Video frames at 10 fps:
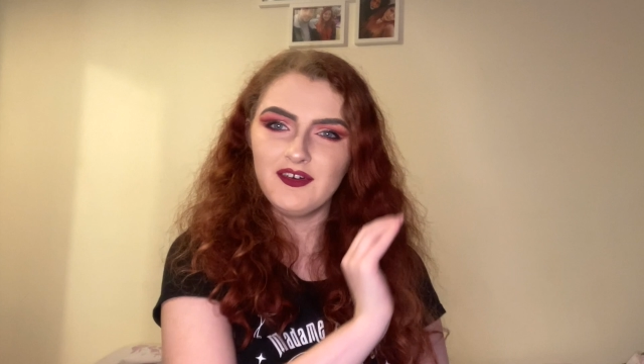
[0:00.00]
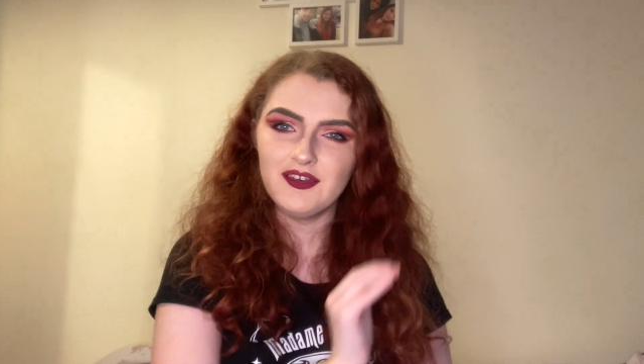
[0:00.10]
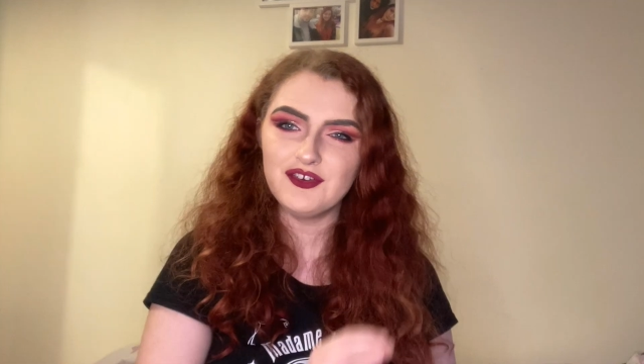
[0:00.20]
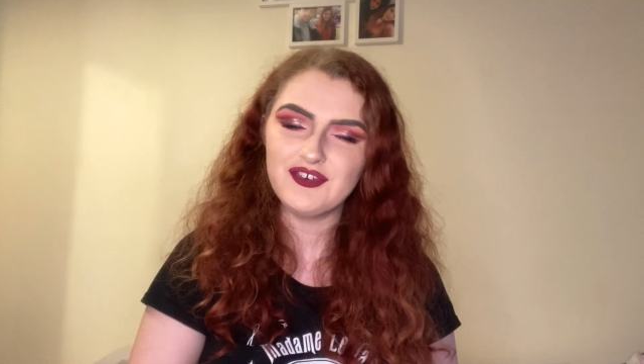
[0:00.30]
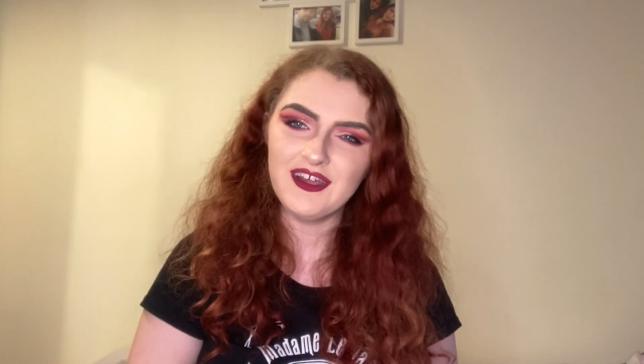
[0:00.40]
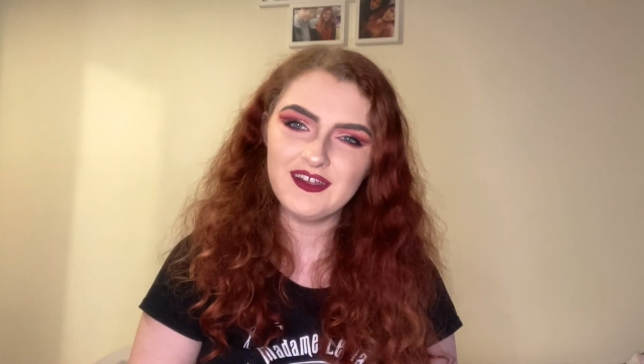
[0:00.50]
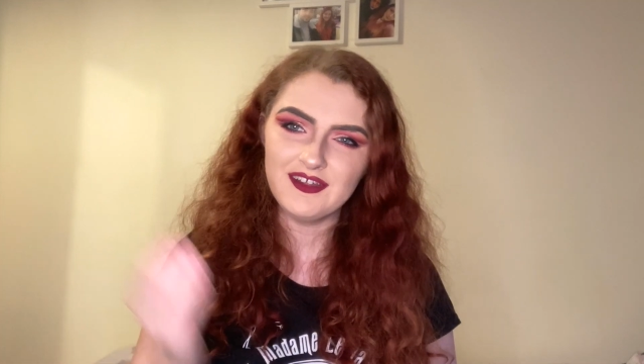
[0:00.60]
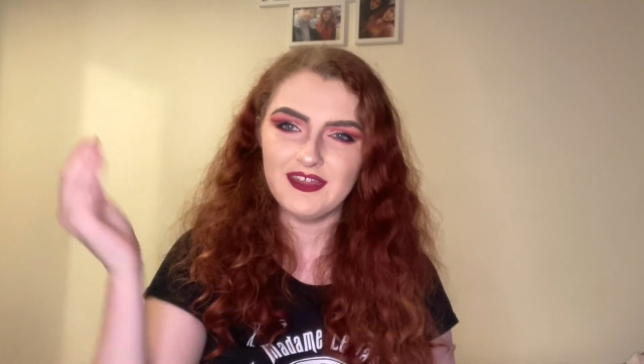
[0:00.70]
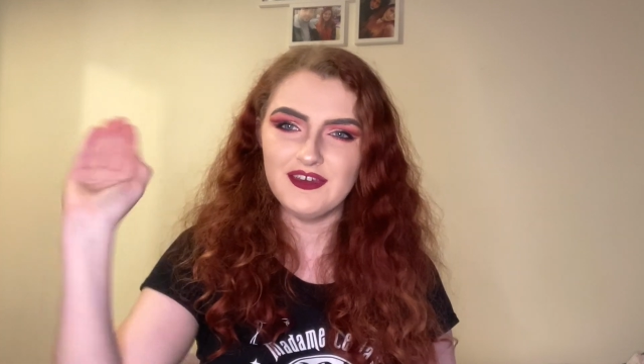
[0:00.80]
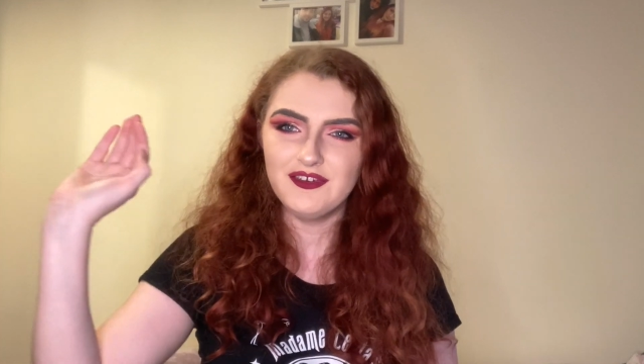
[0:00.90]
on a track
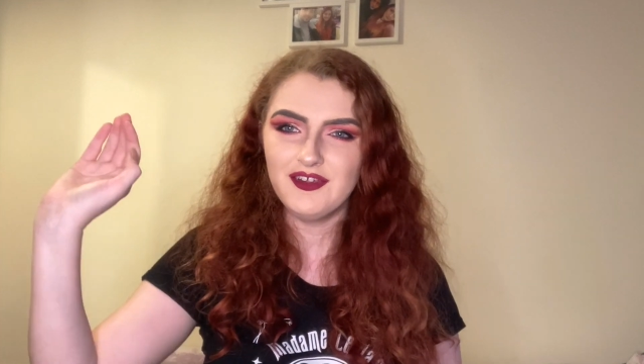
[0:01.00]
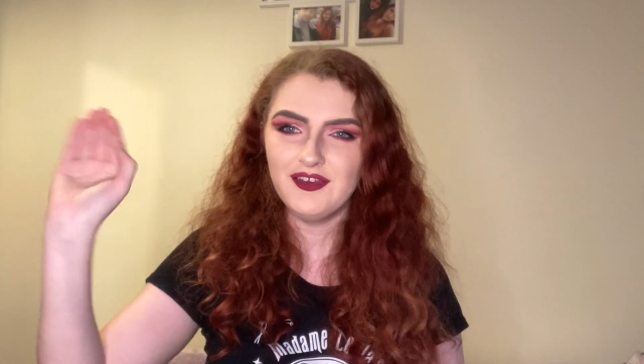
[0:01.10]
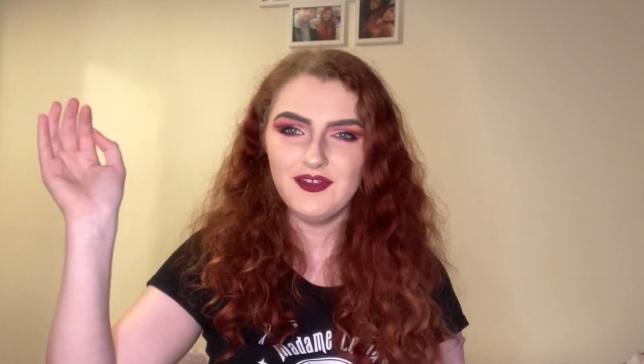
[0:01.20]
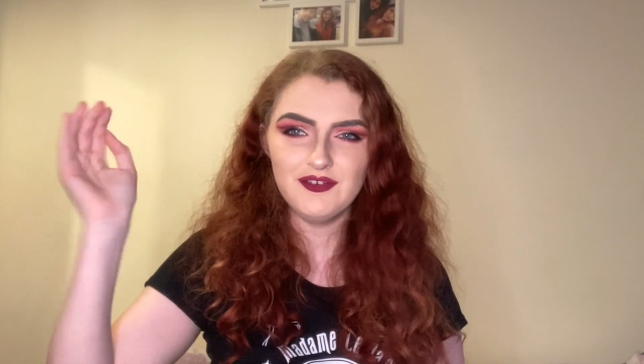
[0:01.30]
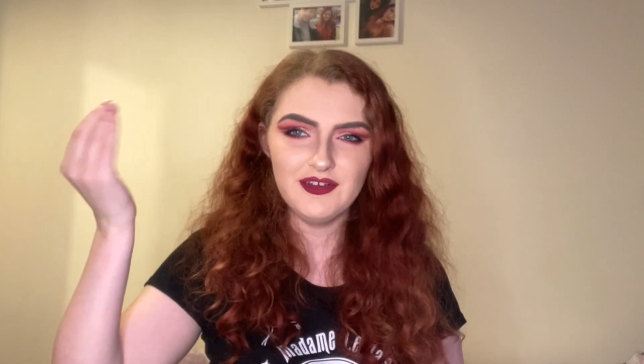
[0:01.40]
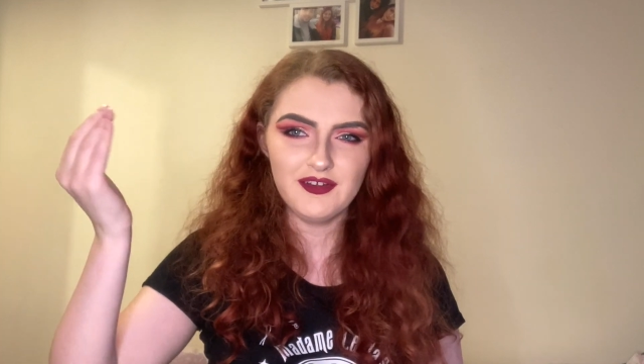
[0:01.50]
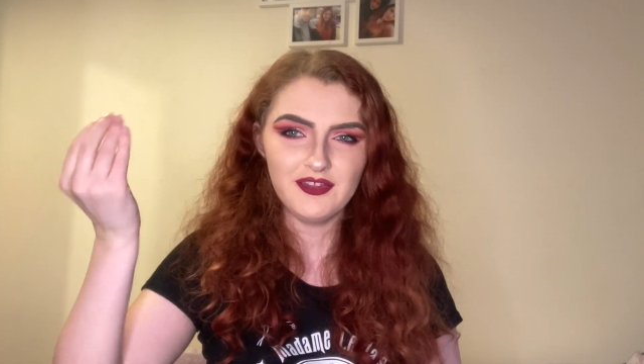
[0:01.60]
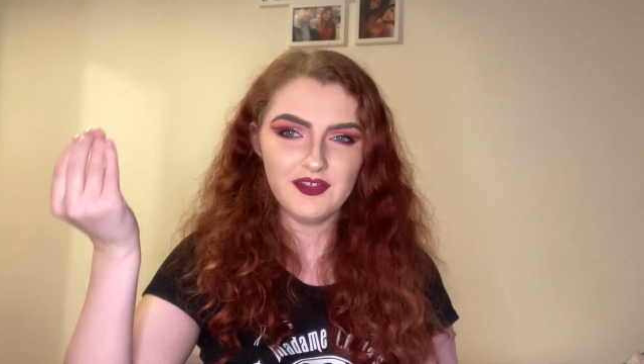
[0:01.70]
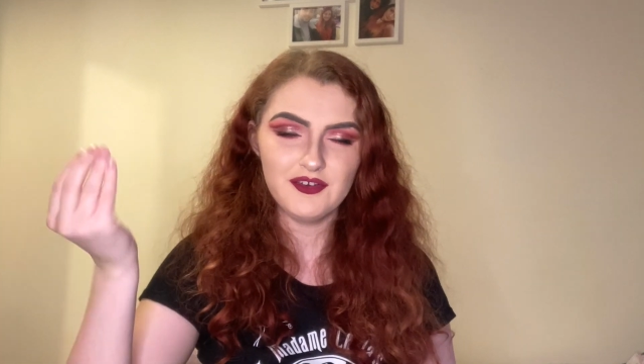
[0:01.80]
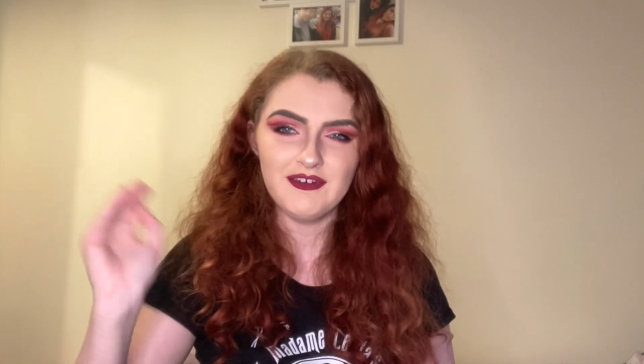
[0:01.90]
and then turn you to look at
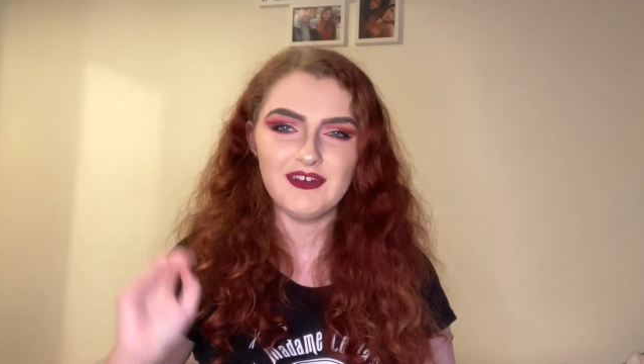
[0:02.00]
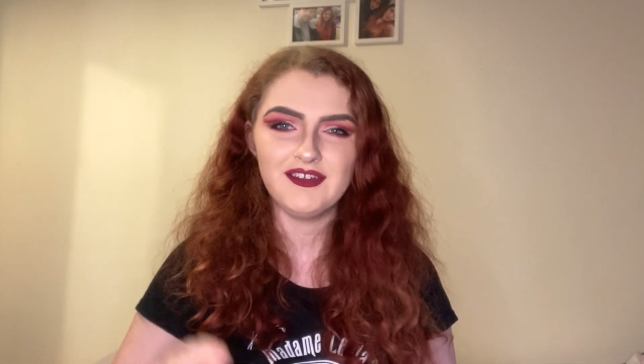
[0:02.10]
the correct